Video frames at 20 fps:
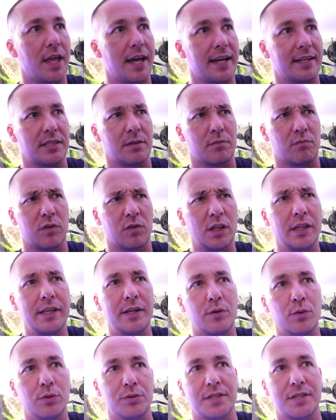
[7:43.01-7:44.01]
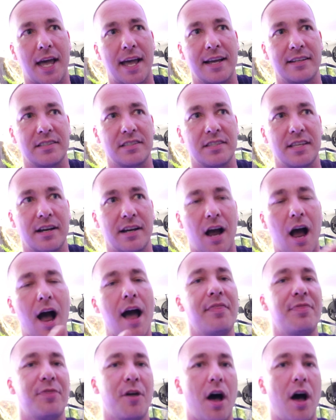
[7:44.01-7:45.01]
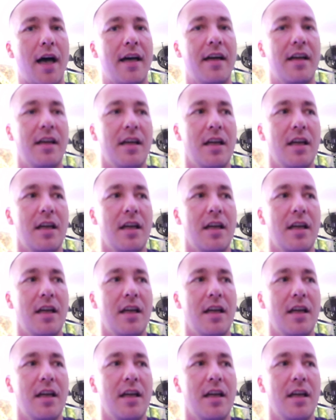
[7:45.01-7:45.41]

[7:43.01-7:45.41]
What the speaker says: like some really cool tanks in there, I thought